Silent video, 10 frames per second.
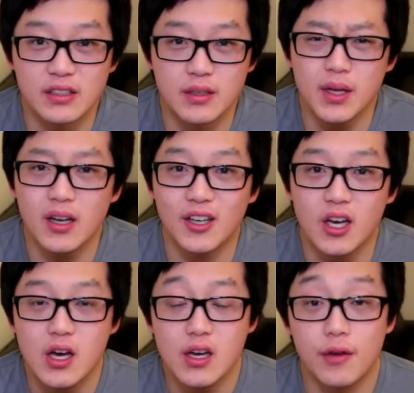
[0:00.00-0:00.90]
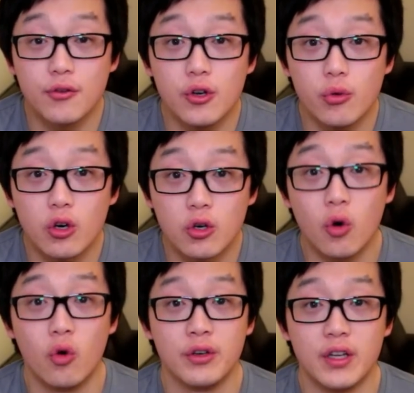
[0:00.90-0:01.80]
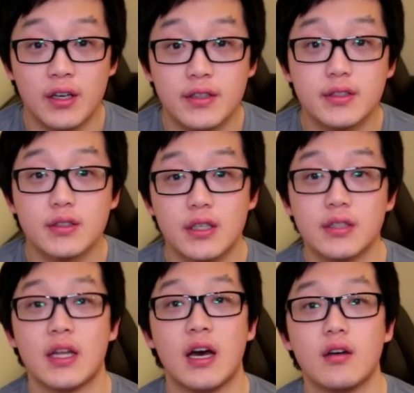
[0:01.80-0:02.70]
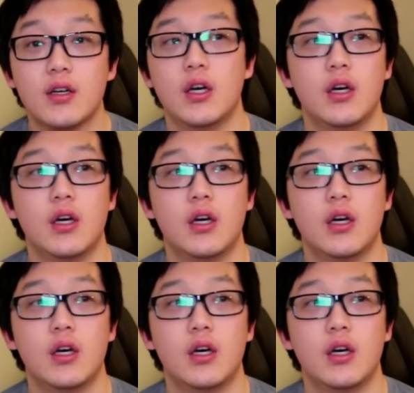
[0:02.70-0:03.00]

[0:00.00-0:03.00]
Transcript: A bit like, if you know what corn is that